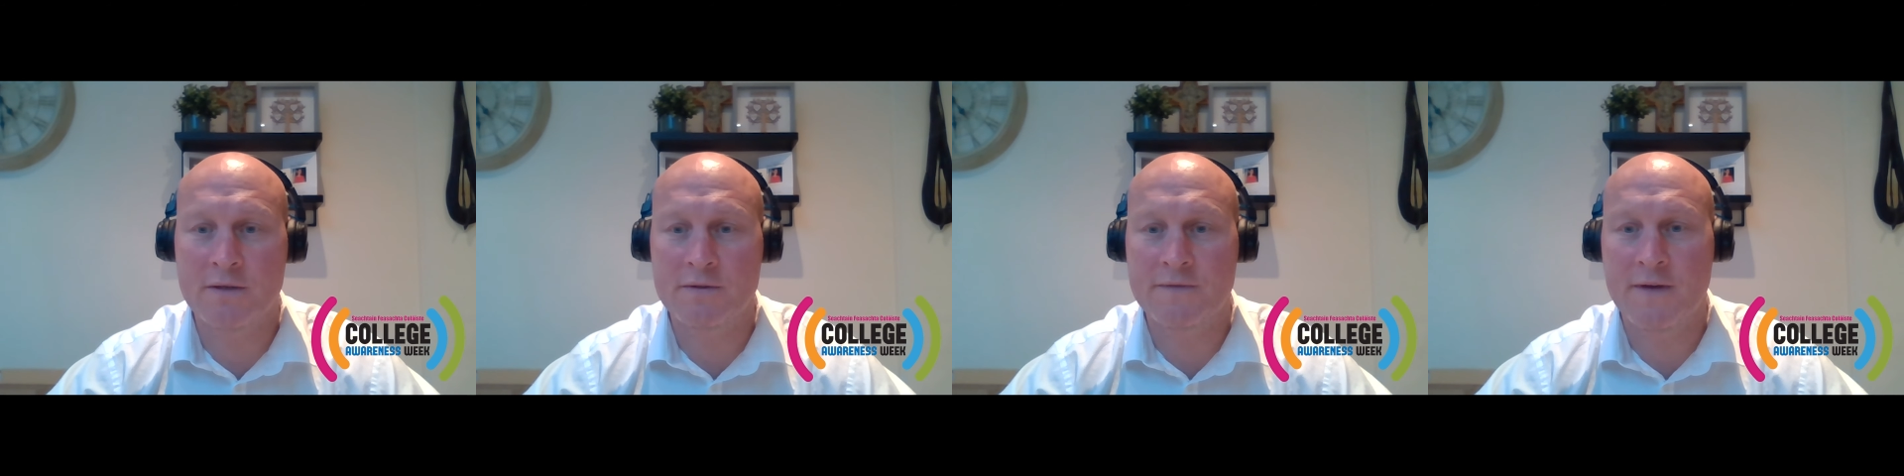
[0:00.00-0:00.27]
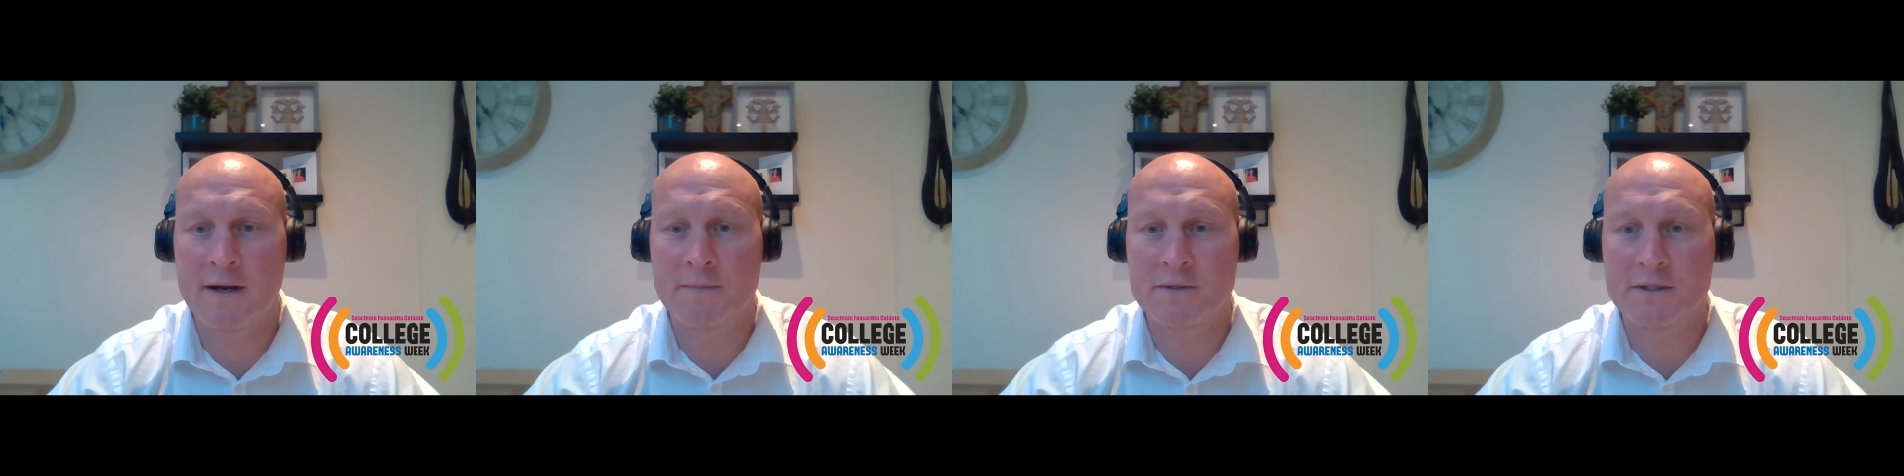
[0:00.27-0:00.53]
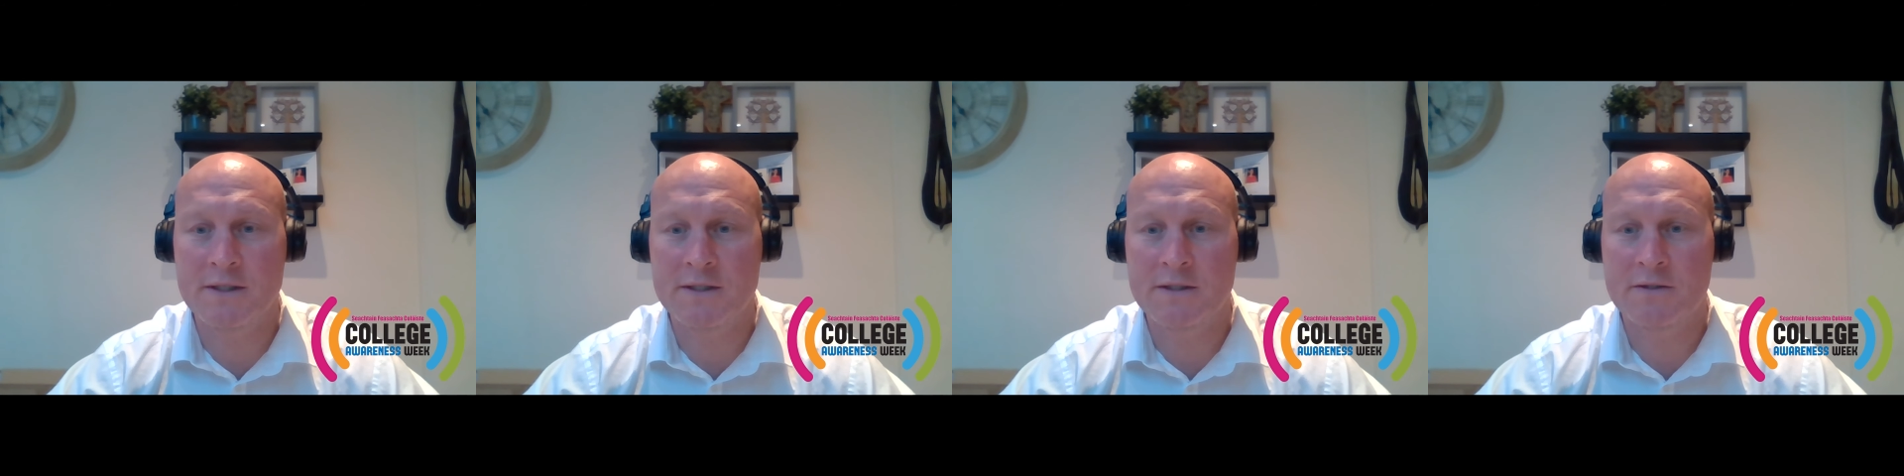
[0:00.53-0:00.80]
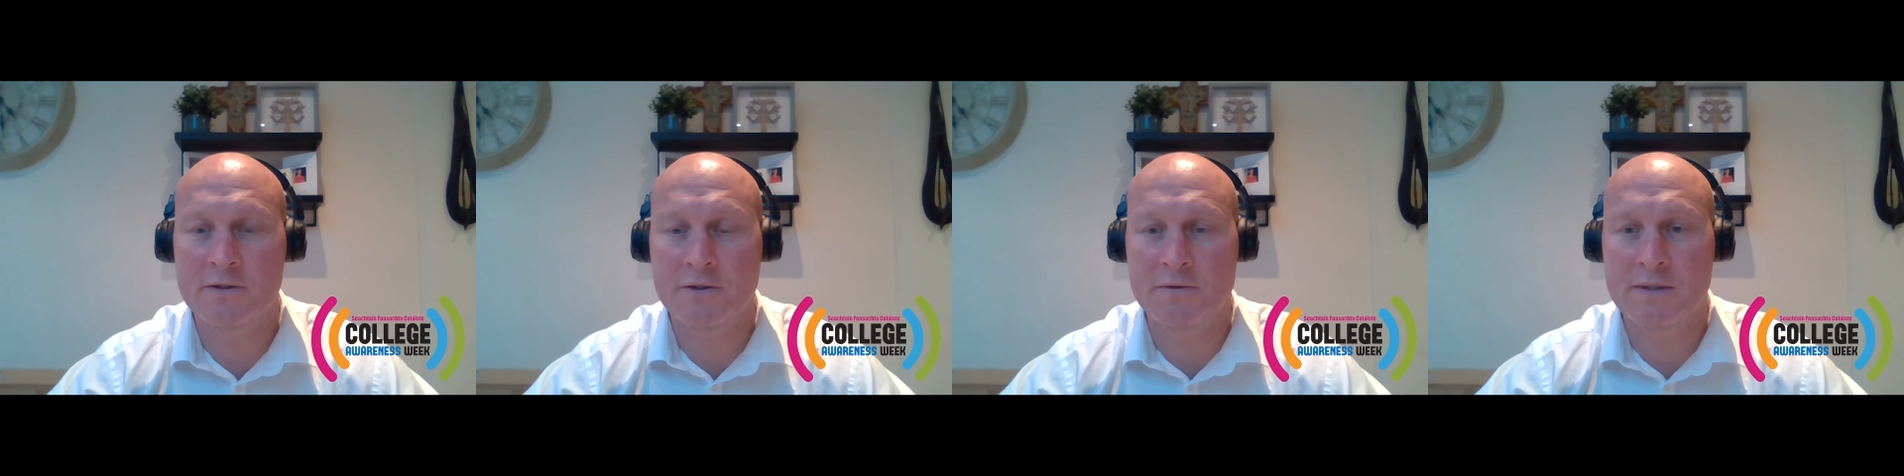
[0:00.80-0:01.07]
those
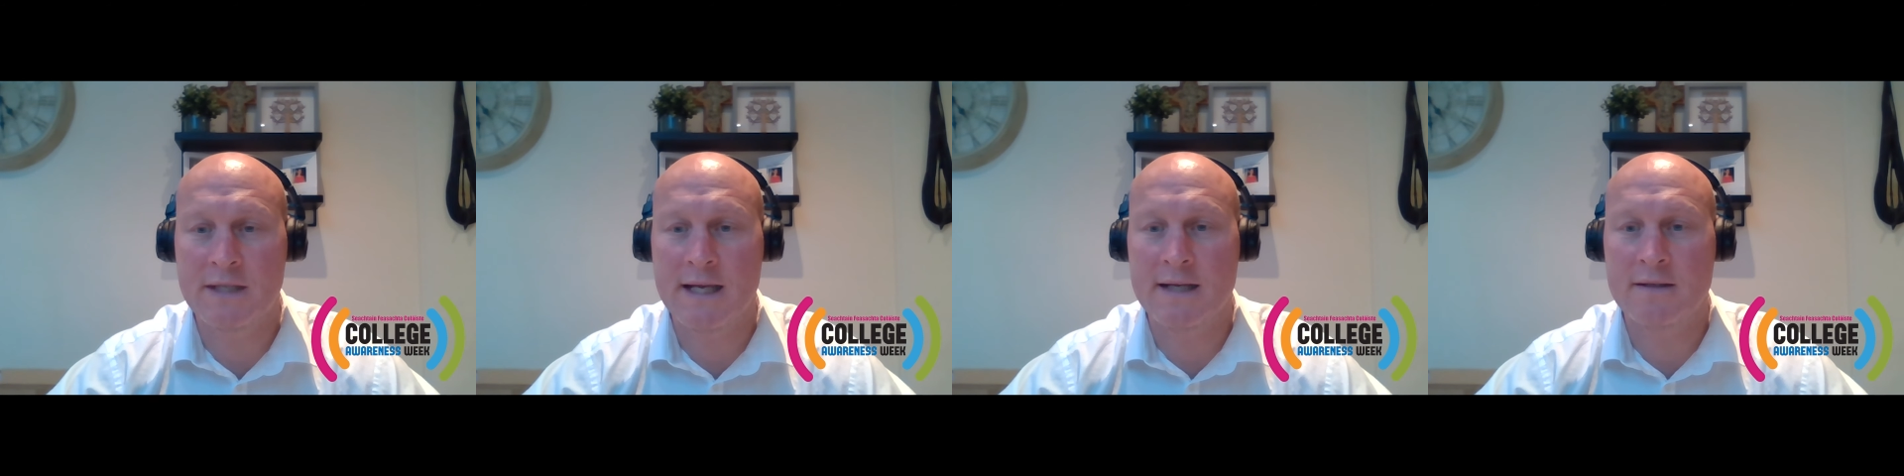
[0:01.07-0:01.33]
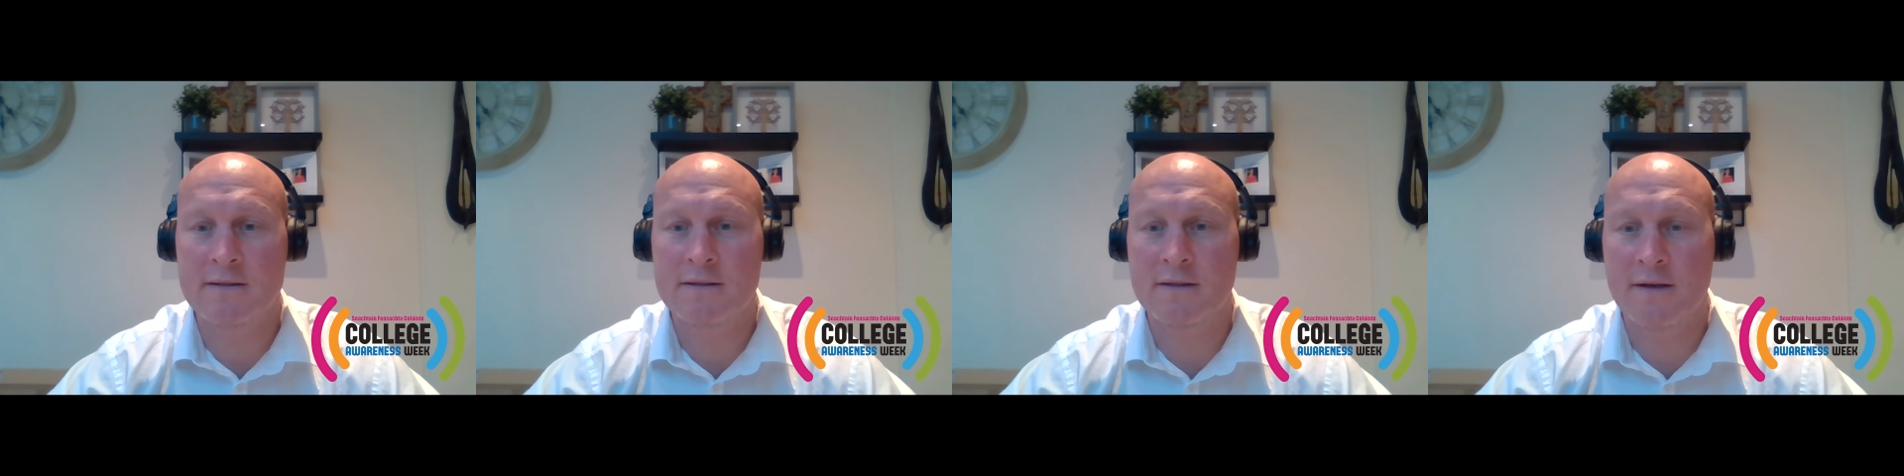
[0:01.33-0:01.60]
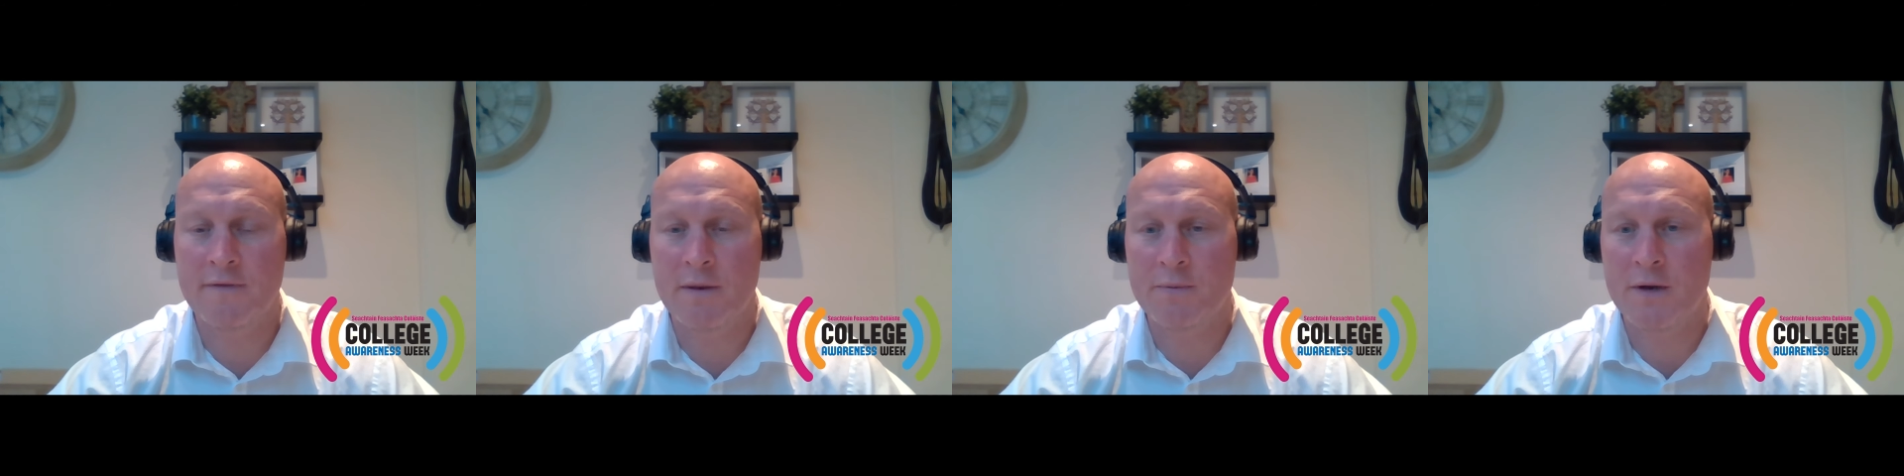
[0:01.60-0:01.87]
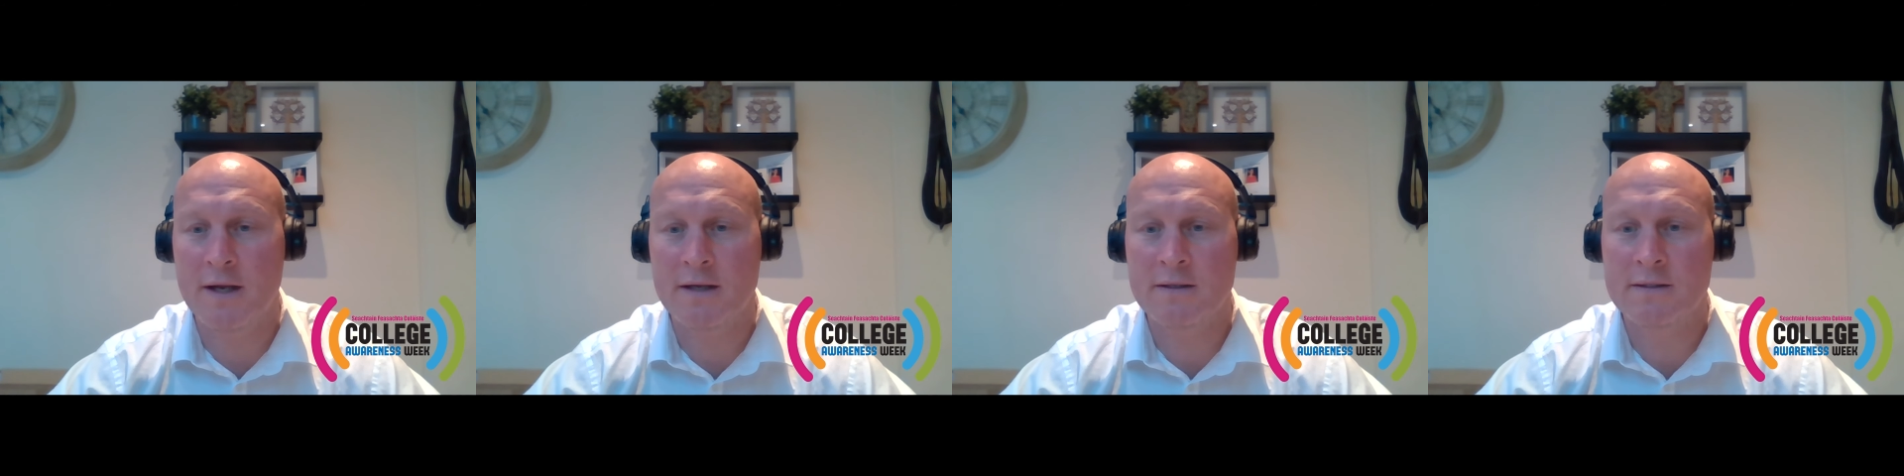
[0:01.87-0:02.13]
pharmacies through sales of our
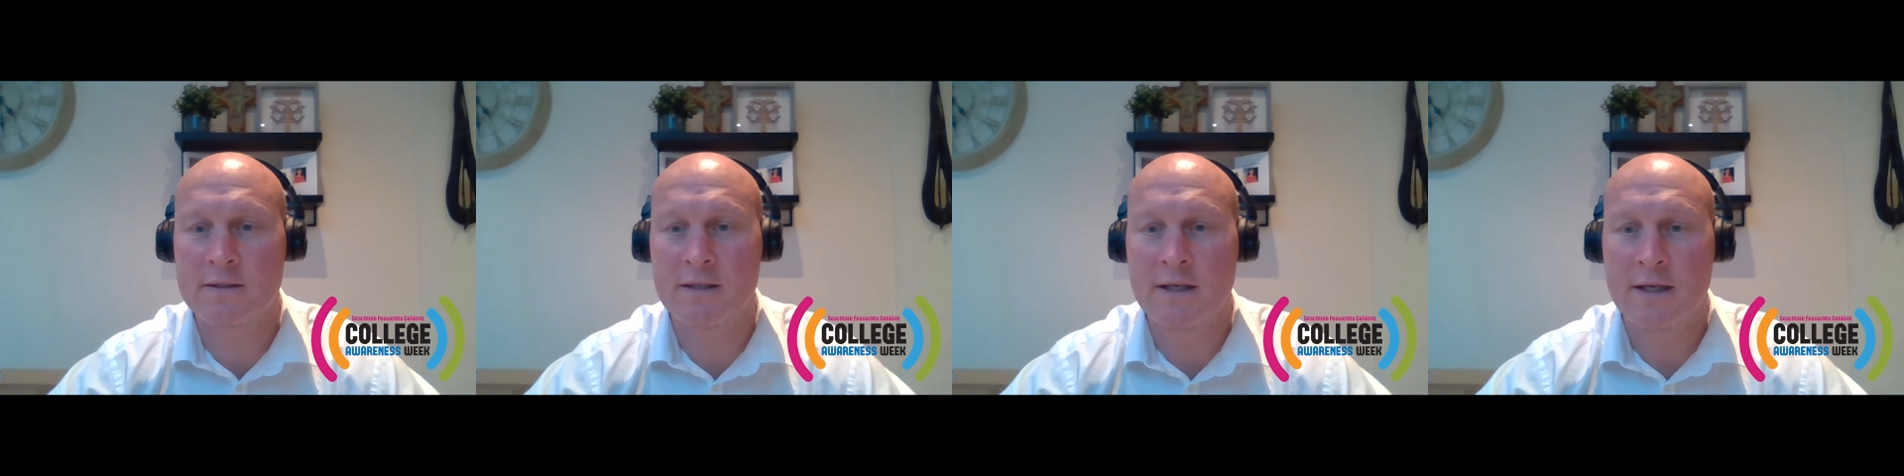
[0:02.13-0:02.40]
products.